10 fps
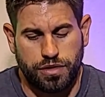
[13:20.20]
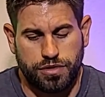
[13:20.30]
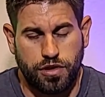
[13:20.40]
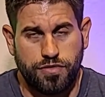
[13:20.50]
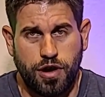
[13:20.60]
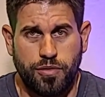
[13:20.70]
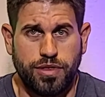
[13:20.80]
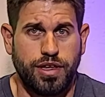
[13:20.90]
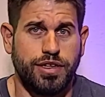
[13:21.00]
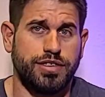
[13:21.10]
So far with
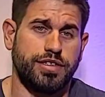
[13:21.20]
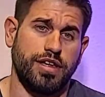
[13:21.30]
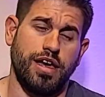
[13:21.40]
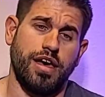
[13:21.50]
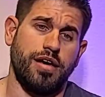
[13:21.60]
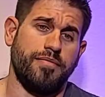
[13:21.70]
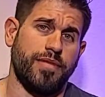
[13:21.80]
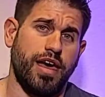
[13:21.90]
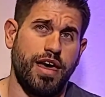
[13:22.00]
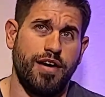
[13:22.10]
this,
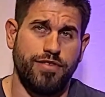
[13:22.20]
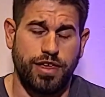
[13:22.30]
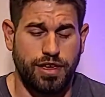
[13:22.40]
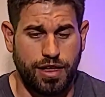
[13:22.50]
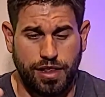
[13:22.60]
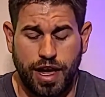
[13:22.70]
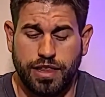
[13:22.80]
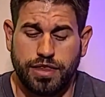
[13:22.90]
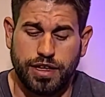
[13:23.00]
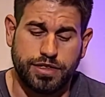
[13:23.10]
I have the
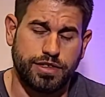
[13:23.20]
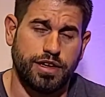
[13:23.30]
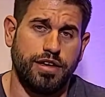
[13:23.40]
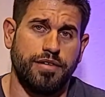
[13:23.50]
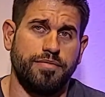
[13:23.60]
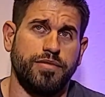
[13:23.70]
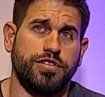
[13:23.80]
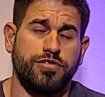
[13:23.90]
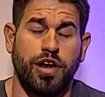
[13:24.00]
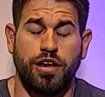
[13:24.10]
light that's
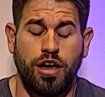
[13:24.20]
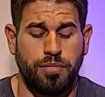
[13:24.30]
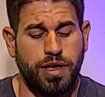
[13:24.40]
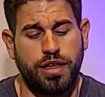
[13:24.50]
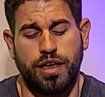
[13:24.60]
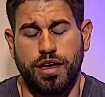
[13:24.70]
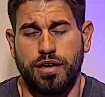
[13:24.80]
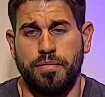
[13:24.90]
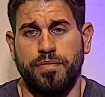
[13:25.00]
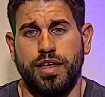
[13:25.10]
straight on me.
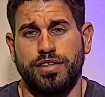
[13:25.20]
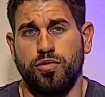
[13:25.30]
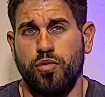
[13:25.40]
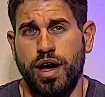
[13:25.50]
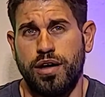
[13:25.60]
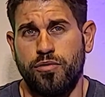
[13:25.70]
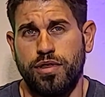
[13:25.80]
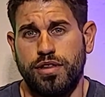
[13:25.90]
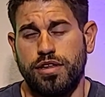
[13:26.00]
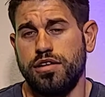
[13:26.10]
It's white with
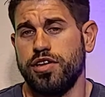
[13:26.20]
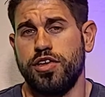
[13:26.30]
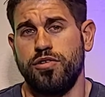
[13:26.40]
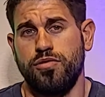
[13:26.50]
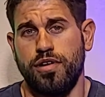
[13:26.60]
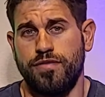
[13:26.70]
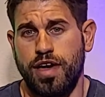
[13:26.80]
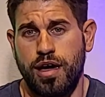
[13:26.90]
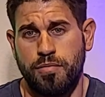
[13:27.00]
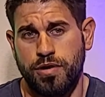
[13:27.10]
a little hue of
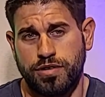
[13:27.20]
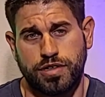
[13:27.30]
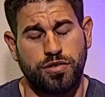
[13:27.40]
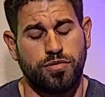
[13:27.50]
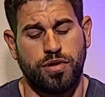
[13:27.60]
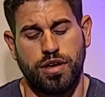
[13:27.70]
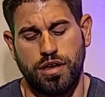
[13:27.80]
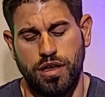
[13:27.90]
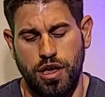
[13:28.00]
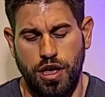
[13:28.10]
amber
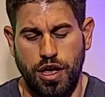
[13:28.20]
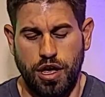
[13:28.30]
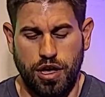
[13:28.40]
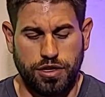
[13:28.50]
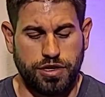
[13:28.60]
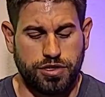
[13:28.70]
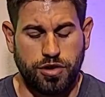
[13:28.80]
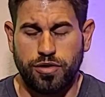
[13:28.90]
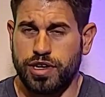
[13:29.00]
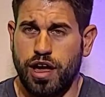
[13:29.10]
to
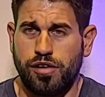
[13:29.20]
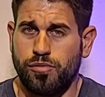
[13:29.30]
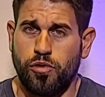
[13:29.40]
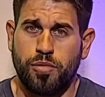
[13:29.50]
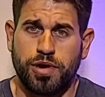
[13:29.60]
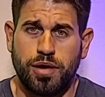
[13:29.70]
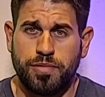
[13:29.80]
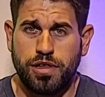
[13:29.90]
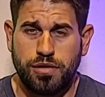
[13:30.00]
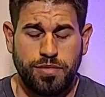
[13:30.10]
tone it down and warm it up a
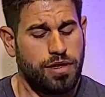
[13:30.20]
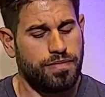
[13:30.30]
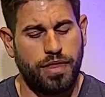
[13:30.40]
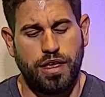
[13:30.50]
little bit.